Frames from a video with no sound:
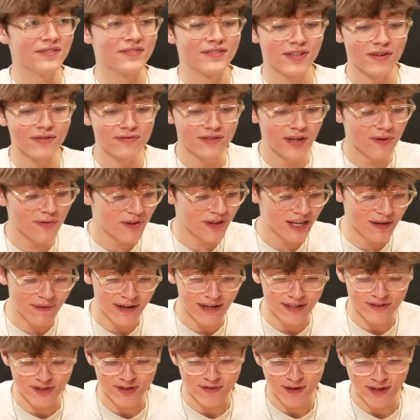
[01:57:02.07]
don't don't think
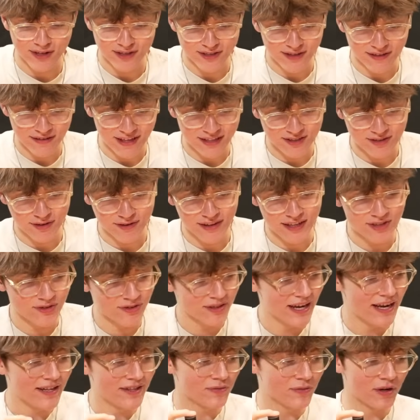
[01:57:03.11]
about it too much. Don't, let's, oh, not, let's not
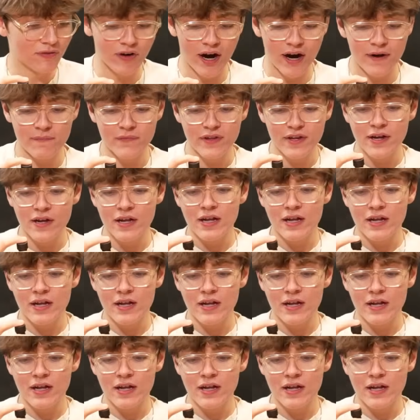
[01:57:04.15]
get into it. Right.